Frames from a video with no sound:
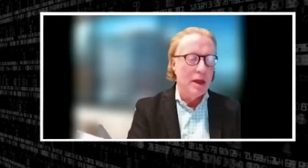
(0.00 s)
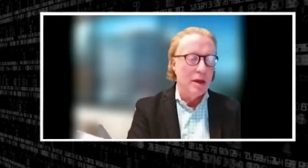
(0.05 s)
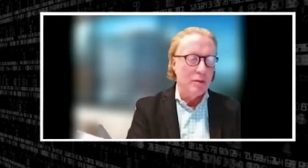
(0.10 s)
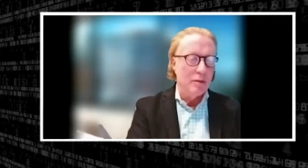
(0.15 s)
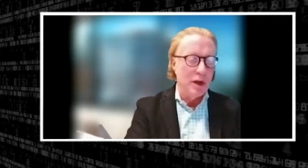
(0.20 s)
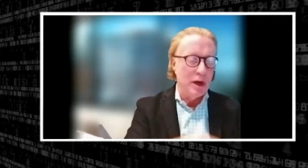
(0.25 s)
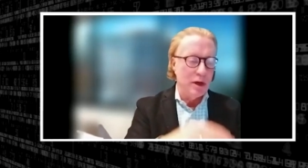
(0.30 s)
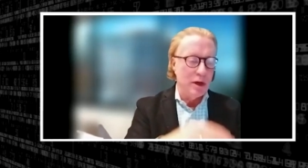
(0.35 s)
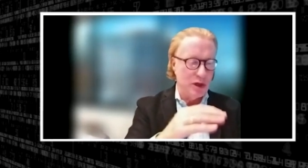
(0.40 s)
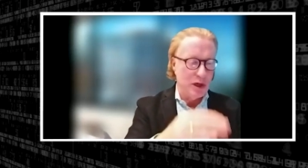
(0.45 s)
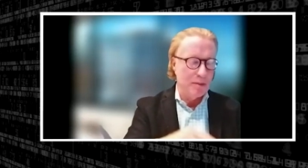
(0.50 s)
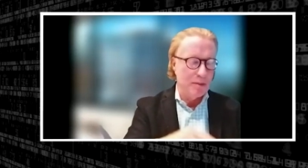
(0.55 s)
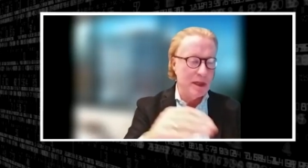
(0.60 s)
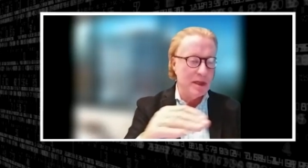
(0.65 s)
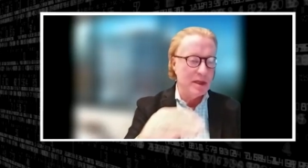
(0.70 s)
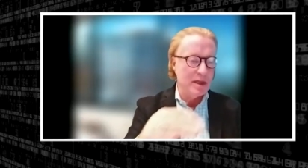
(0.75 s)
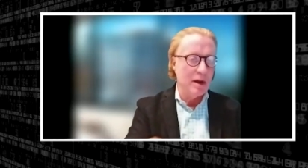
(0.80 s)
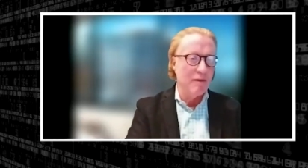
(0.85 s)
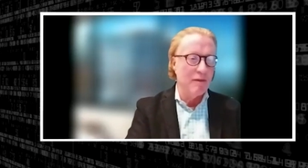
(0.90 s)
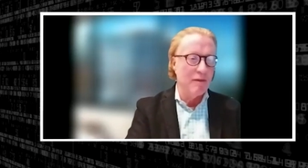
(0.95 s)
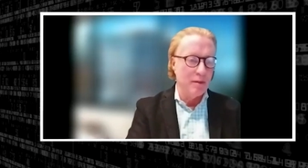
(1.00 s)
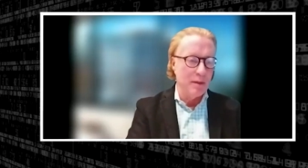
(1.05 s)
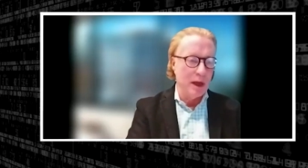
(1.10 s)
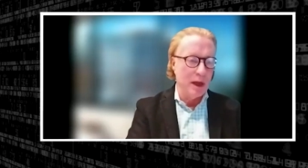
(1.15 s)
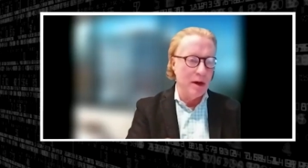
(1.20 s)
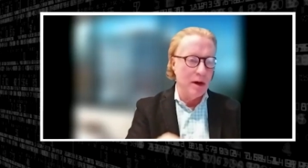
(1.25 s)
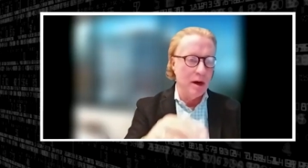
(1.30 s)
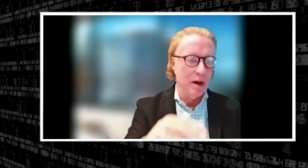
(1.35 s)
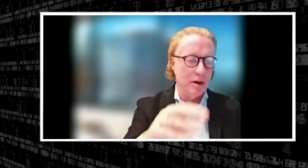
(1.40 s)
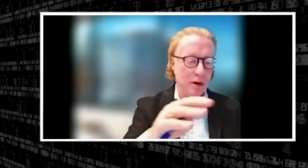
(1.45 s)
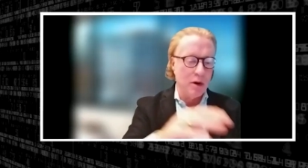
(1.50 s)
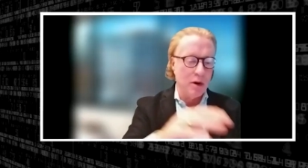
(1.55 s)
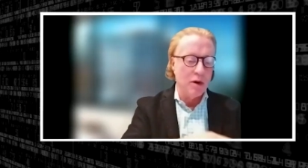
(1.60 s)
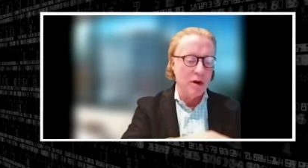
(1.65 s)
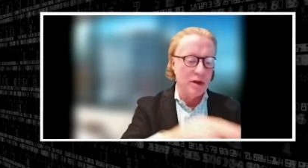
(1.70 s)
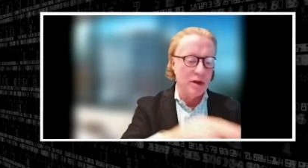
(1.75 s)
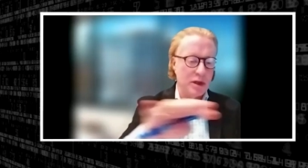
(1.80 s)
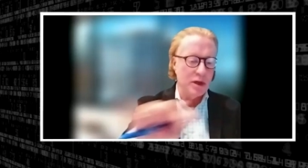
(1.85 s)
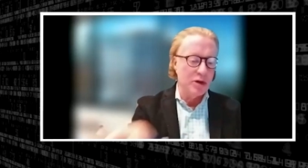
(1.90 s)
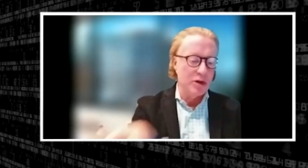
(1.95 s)
We are shipping some from here, and of
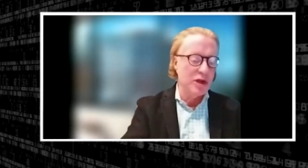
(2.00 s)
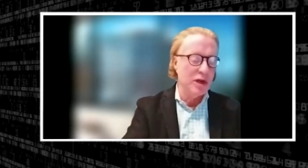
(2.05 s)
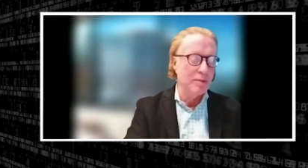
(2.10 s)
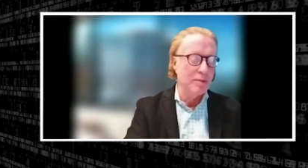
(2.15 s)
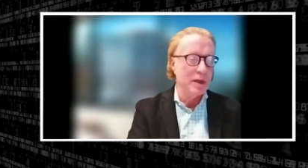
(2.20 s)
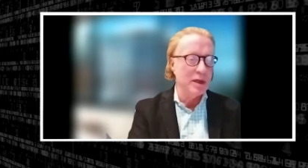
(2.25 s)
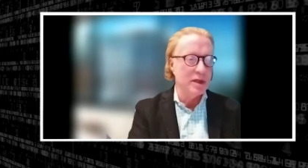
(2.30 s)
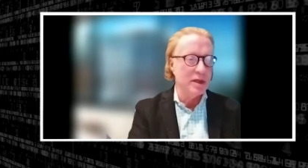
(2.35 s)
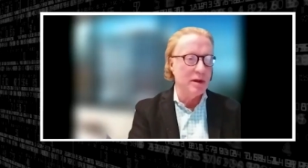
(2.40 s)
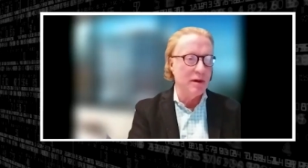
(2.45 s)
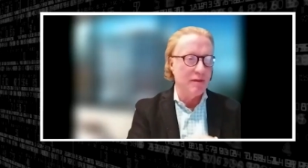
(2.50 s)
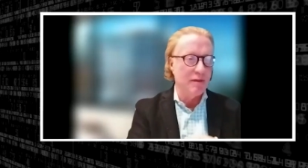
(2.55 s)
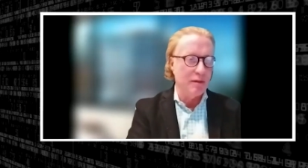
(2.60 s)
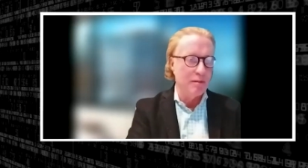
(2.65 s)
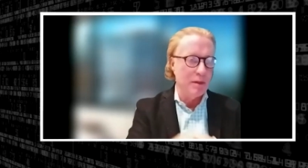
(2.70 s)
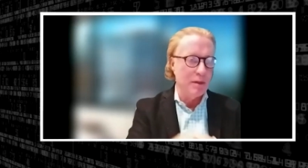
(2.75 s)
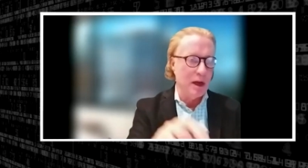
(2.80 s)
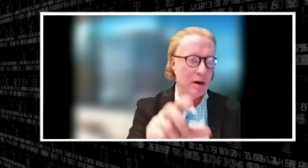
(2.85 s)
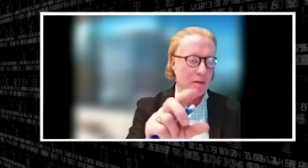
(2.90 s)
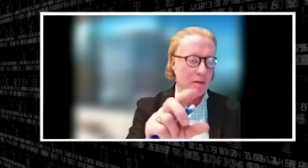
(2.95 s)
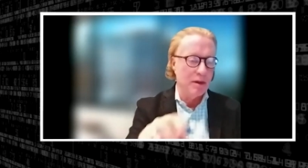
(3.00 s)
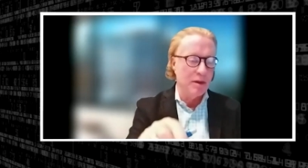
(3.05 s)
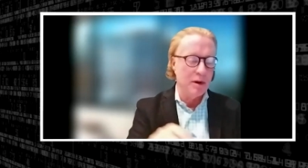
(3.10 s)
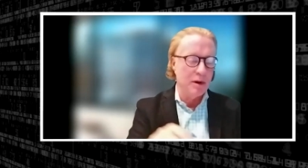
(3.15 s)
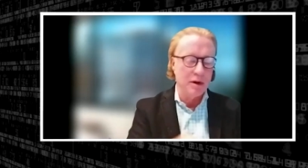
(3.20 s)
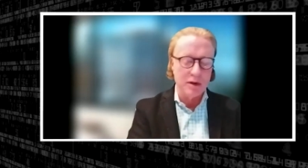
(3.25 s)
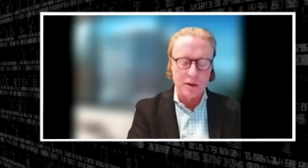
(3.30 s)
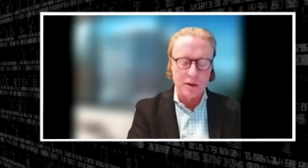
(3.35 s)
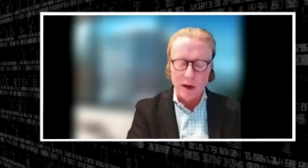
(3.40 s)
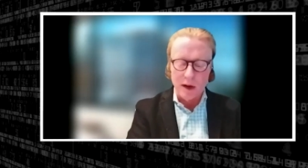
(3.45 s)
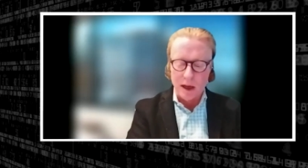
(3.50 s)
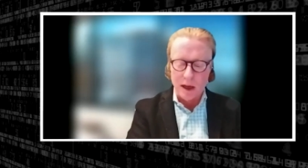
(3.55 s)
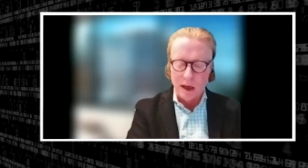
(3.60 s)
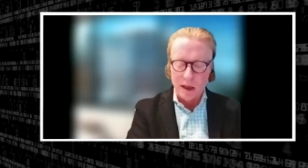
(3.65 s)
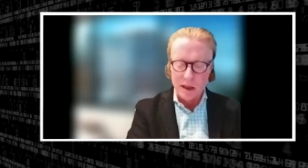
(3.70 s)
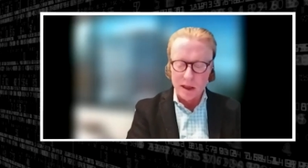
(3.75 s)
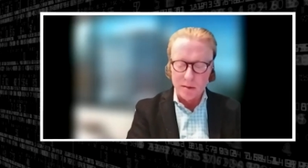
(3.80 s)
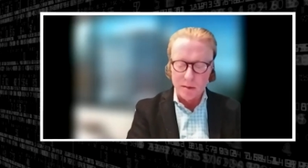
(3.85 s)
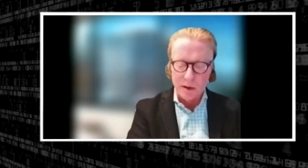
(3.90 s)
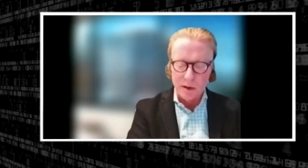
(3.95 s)
course, they're shipping some from there with their direct
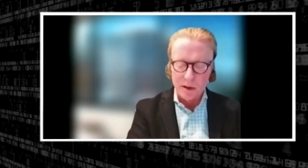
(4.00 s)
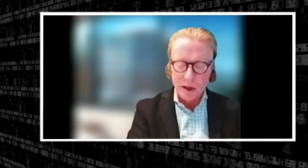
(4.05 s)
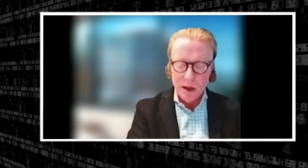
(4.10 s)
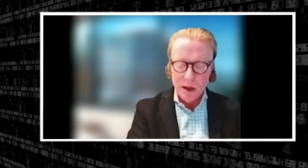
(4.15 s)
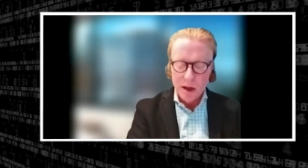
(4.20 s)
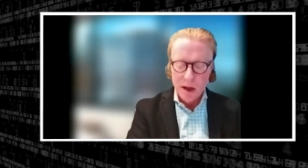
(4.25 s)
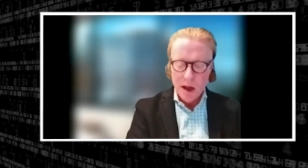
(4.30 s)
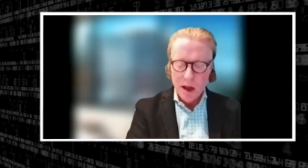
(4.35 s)
customers.